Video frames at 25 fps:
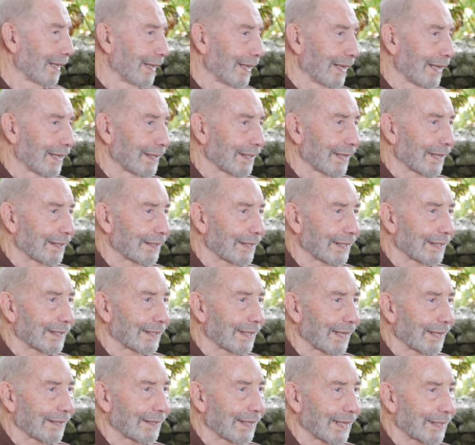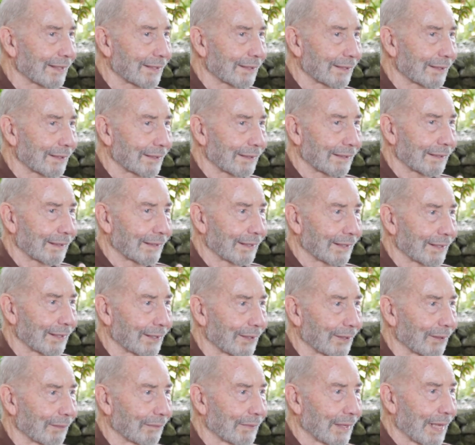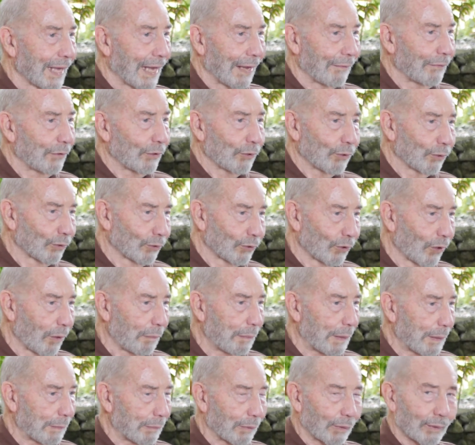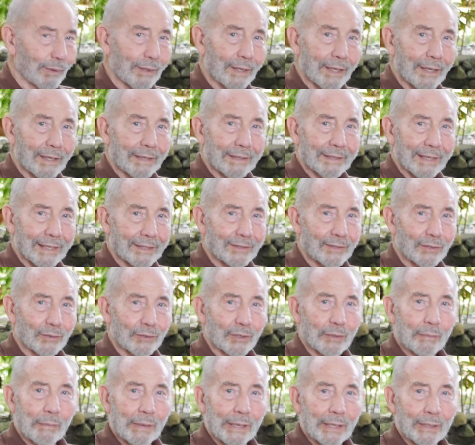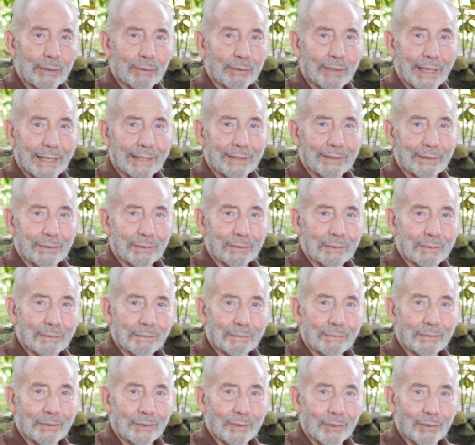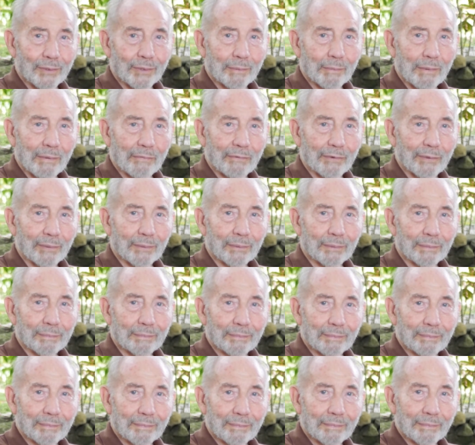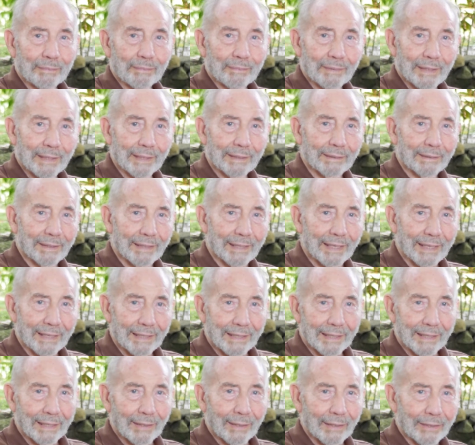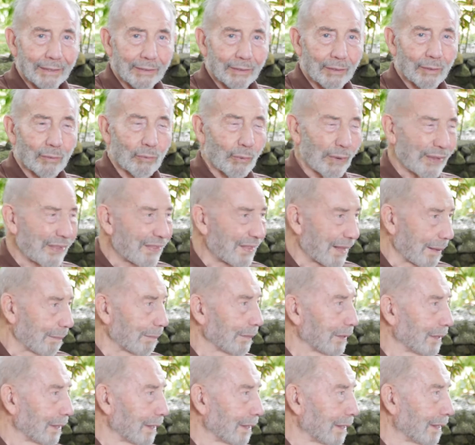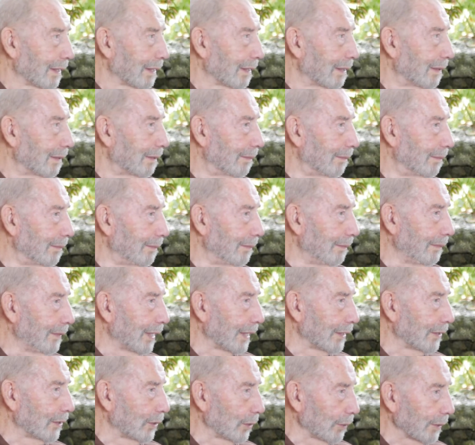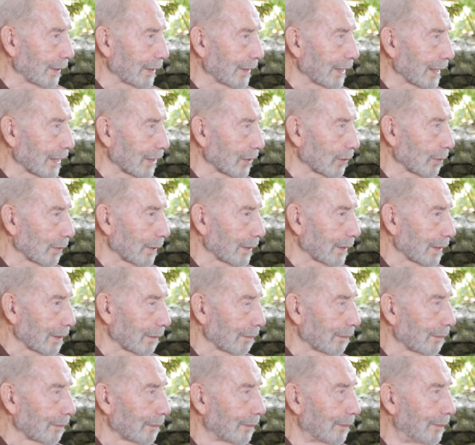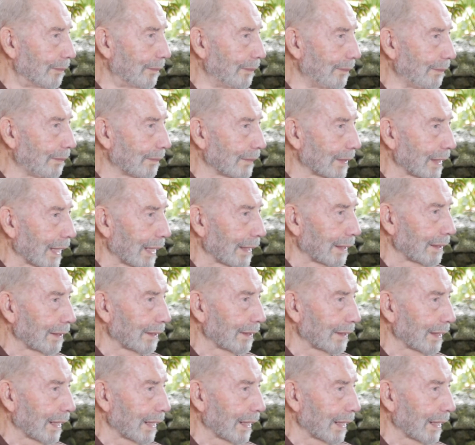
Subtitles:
and I think that's, if you don't know people, that's the only way you'll get to know them, if you with them and doing things with them. And